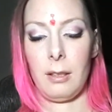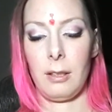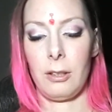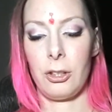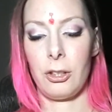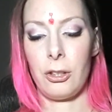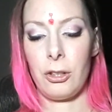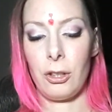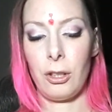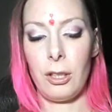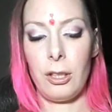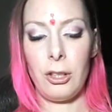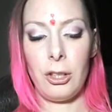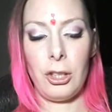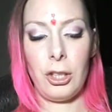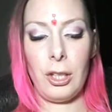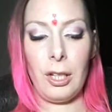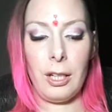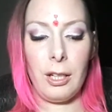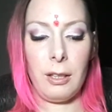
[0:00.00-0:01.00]
Should
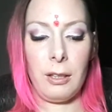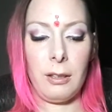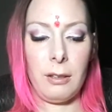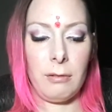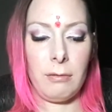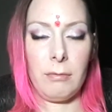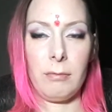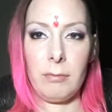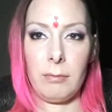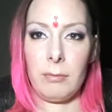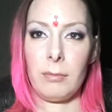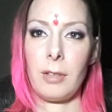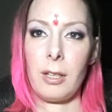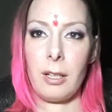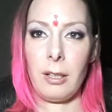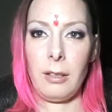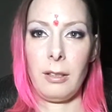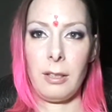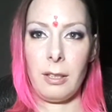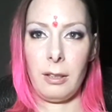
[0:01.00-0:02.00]
she
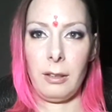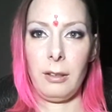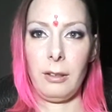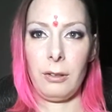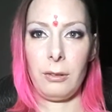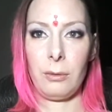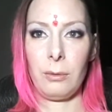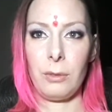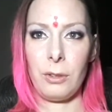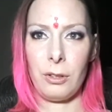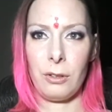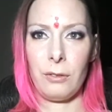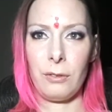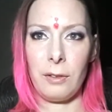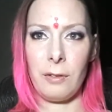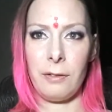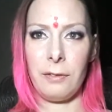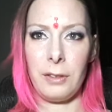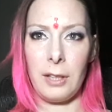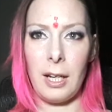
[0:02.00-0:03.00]
continue to
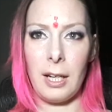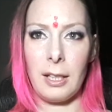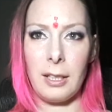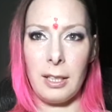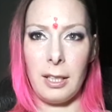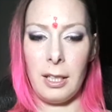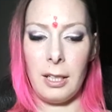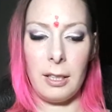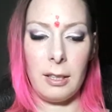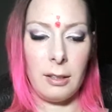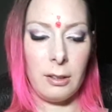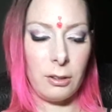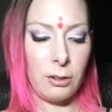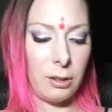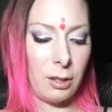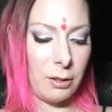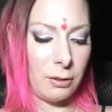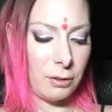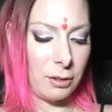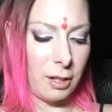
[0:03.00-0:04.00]
reflect his
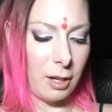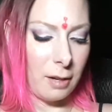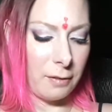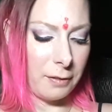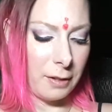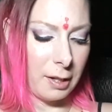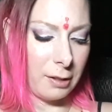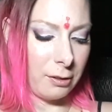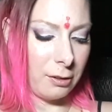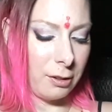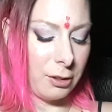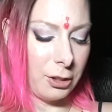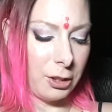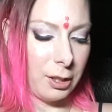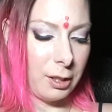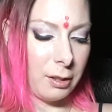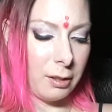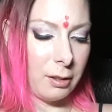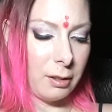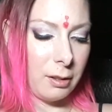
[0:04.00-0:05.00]
closed off energy?